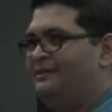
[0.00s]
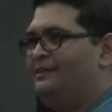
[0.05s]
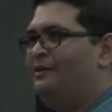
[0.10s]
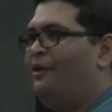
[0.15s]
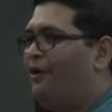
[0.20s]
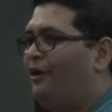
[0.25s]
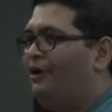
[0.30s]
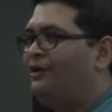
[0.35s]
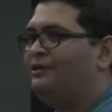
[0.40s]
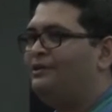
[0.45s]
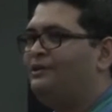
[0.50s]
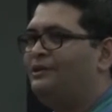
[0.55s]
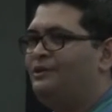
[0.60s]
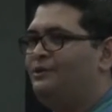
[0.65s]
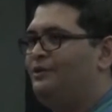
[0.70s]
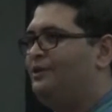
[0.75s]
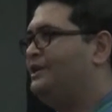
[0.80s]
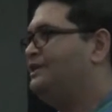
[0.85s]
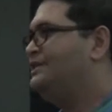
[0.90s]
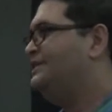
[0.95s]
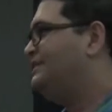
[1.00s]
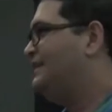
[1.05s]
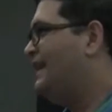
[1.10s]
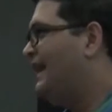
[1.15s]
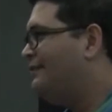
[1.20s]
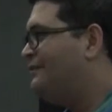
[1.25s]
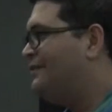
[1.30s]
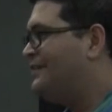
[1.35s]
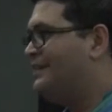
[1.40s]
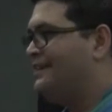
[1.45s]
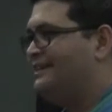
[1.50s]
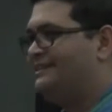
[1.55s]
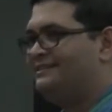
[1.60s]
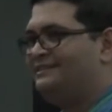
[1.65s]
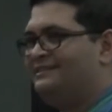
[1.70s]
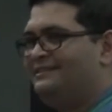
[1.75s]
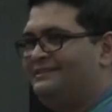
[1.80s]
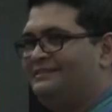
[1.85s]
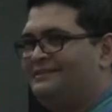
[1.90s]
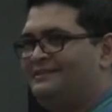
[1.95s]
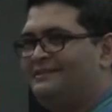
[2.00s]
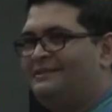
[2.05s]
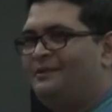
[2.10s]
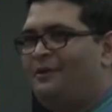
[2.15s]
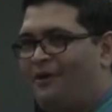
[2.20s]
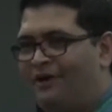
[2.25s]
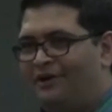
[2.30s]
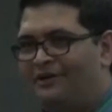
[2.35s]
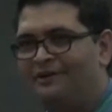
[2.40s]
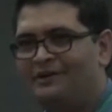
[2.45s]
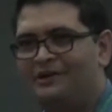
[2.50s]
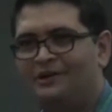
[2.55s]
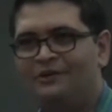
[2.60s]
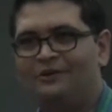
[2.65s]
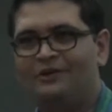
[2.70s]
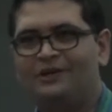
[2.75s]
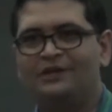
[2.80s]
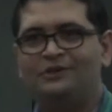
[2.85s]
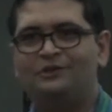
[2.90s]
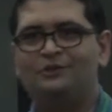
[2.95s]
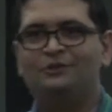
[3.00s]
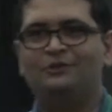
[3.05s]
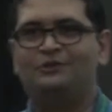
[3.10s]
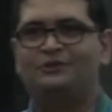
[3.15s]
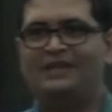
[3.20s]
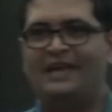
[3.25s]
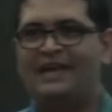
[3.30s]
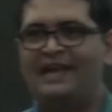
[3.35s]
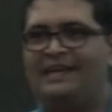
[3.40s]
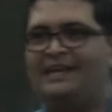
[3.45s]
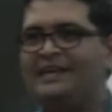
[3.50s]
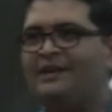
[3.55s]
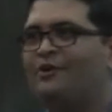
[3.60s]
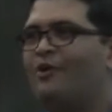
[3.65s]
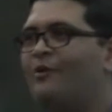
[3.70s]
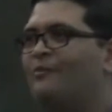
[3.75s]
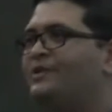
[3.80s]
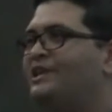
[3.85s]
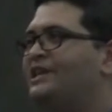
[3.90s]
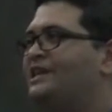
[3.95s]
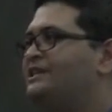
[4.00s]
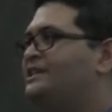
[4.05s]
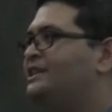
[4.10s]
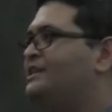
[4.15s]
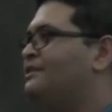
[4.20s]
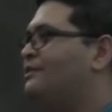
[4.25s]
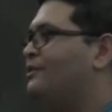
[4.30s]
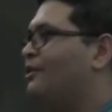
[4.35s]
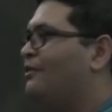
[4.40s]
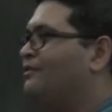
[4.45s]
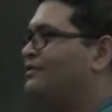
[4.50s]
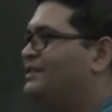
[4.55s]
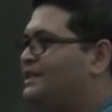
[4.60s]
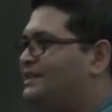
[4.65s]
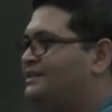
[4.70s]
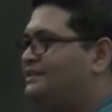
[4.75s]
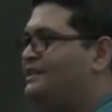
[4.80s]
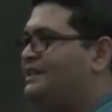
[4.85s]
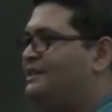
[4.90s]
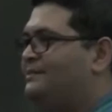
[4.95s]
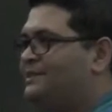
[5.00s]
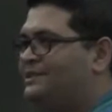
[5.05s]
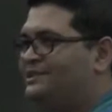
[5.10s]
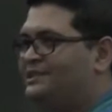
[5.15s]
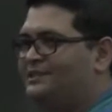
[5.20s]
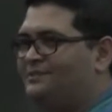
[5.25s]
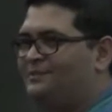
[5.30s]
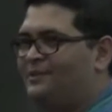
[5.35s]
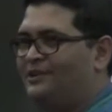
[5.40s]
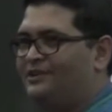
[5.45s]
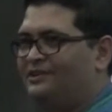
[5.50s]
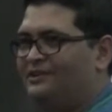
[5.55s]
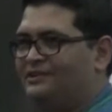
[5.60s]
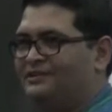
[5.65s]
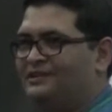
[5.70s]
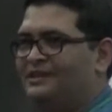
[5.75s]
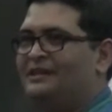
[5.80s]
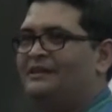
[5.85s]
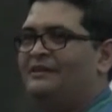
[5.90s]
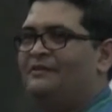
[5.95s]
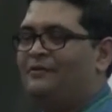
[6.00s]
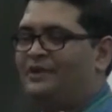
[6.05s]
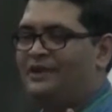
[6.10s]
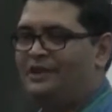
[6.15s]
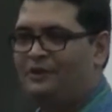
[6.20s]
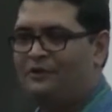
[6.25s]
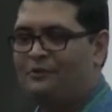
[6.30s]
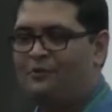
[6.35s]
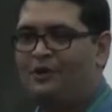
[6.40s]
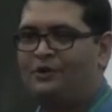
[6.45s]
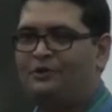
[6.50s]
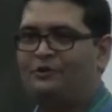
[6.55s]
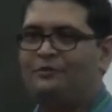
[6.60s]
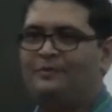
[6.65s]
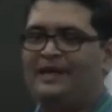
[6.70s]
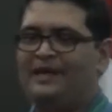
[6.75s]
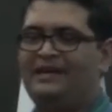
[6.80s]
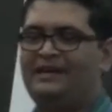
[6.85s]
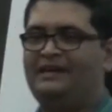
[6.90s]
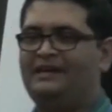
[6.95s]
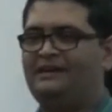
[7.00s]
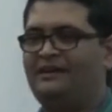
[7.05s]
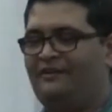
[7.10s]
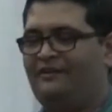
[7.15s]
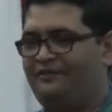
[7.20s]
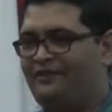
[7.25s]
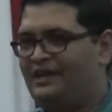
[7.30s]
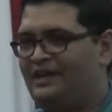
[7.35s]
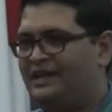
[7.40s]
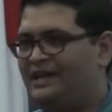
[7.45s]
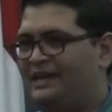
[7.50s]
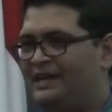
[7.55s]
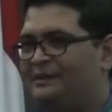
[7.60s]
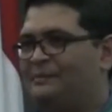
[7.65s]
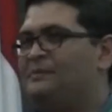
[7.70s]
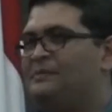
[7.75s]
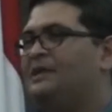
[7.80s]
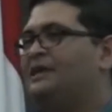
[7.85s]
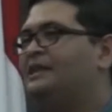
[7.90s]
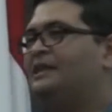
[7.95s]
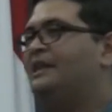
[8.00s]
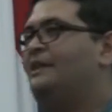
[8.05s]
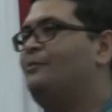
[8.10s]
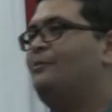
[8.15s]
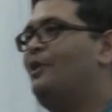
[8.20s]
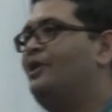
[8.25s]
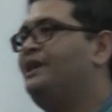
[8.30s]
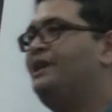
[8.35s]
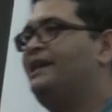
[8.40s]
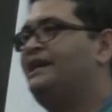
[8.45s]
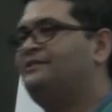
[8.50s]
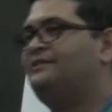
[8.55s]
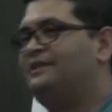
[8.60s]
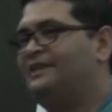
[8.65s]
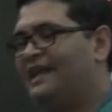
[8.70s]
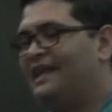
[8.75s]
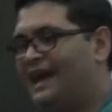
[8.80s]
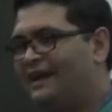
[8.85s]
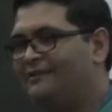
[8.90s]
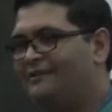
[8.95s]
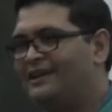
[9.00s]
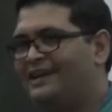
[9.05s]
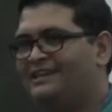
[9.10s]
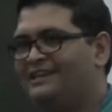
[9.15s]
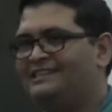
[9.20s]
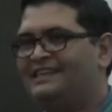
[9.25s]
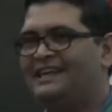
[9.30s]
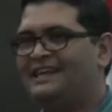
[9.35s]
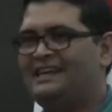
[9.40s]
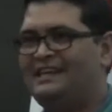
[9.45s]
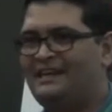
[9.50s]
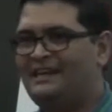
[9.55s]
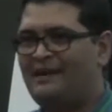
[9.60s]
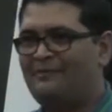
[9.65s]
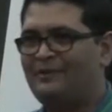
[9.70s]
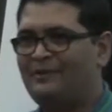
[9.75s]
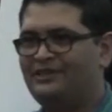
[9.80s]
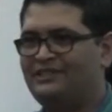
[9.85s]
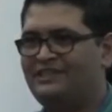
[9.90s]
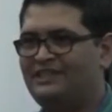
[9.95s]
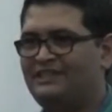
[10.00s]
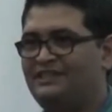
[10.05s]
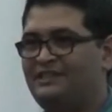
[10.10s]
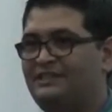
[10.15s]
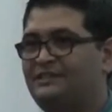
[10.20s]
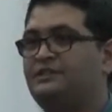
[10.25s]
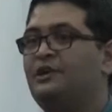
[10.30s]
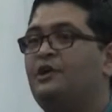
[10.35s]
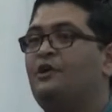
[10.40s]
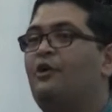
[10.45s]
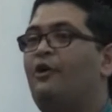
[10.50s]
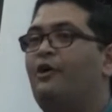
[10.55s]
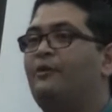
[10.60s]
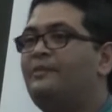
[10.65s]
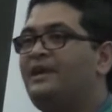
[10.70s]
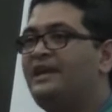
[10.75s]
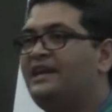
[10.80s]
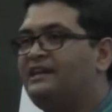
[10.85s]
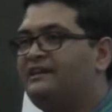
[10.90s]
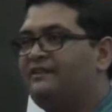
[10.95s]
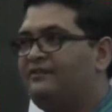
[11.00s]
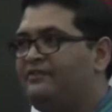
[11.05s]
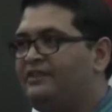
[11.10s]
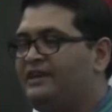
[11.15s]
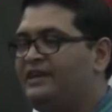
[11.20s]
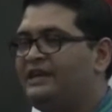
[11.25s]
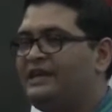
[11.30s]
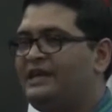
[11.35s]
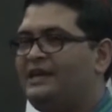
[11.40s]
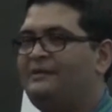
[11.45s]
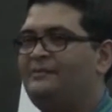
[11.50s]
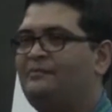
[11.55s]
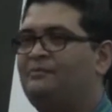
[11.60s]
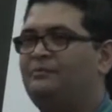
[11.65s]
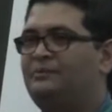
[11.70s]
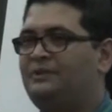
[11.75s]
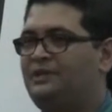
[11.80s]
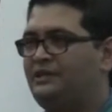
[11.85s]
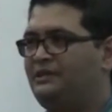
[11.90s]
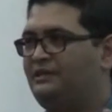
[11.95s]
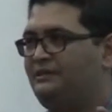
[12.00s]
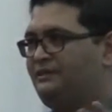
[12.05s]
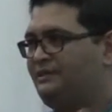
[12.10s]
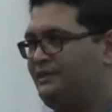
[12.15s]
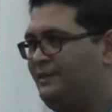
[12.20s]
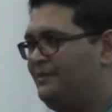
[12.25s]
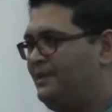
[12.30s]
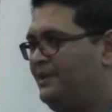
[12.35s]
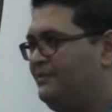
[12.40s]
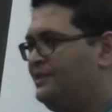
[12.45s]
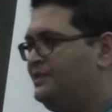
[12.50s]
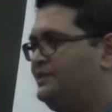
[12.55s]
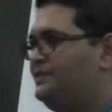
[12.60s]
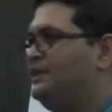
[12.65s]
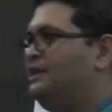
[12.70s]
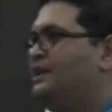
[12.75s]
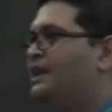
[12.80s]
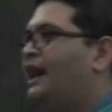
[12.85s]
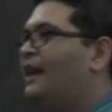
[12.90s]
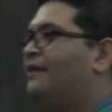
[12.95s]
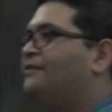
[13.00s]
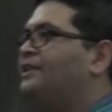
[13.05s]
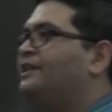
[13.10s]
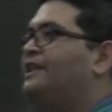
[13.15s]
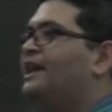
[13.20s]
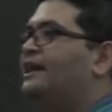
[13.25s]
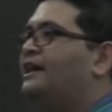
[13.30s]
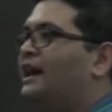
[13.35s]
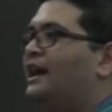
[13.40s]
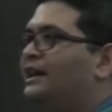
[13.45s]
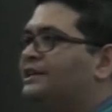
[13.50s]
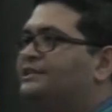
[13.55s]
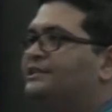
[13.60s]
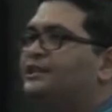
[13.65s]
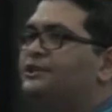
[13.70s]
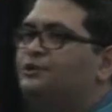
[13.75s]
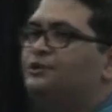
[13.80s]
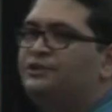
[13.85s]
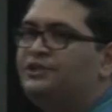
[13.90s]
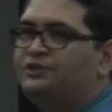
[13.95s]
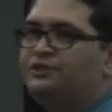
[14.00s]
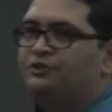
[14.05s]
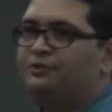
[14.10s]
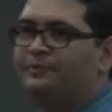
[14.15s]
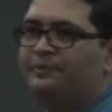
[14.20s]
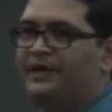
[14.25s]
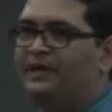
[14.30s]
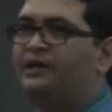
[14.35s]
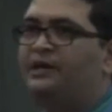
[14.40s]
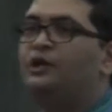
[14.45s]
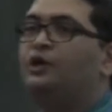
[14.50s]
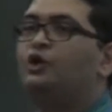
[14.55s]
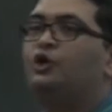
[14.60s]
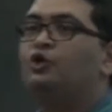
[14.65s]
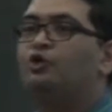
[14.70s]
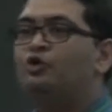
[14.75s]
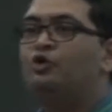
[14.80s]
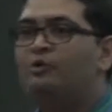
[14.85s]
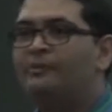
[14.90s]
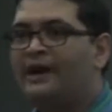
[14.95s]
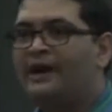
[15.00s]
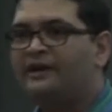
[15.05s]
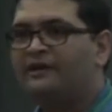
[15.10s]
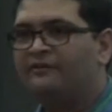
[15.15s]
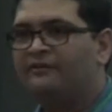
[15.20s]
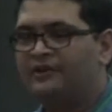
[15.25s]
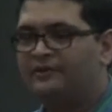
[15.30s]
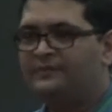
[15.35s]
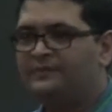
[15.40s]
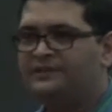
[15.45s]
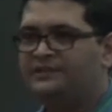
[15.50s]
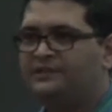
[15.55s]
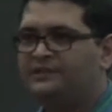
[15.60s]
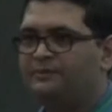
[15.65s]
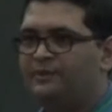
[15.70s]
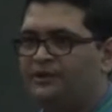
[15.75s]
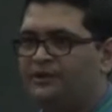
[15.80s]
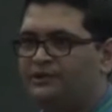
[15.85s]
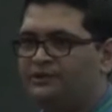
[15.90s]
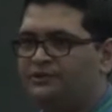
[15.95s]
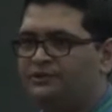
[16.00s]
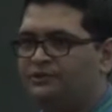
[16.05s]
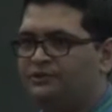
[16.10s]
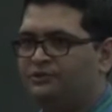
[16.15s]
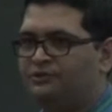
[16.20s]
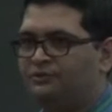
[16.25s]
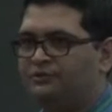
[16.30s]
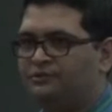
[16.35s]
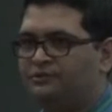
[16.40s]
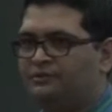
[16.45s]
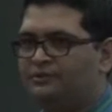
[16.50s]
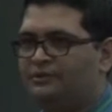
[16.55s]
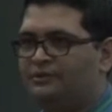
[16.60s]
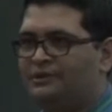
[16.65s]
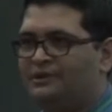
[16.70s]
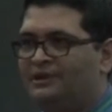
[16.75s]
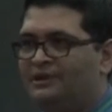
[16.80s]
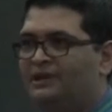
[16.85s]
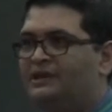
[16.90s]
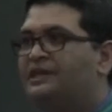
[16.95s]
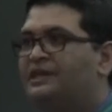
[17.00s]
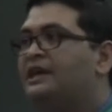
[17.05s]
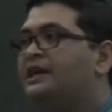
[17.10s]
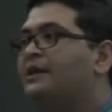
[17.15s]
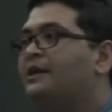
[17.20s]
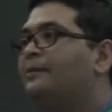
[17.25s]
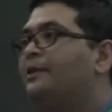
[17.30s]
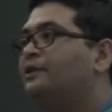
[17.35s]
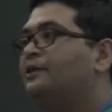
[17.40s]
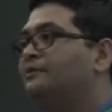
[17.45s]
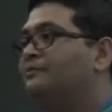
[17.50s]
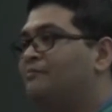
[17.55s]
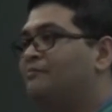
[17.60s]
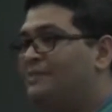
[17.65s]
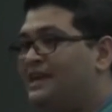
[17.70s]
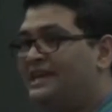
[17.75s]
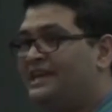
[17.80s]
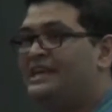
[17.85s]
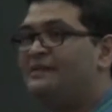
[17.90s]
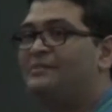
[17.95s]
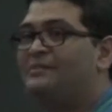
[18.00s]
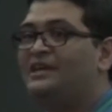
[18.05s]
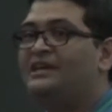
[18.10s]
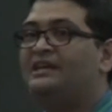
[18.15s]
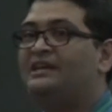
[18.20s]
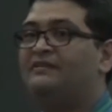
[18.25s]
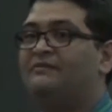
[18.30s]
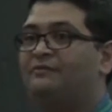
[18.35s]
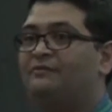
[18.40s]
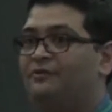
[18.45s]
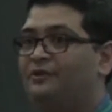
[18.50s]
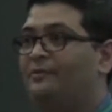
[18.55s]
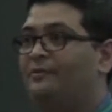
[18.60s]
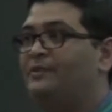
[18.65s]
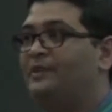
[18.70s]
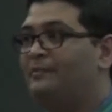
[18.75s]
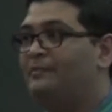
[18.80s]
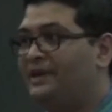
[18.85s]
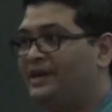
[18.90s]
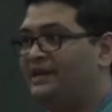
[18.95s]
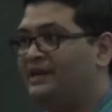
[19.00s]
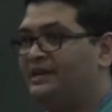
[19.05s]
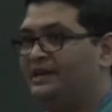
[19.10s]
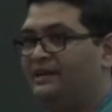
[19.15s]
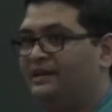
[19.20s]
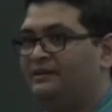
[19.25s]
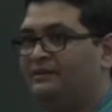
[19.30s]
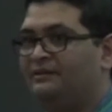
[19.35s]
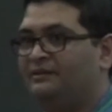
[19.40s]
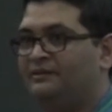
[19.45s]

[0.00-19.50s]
or you can just advertise, or you can choose any combination of these 3 business models. Whether you want to make it a free game, then monetize with advertising and in-app purchases, or make it a free game till some levels. After that, ask the users to pay. No matter what business models you choose, think about making money from the beginning.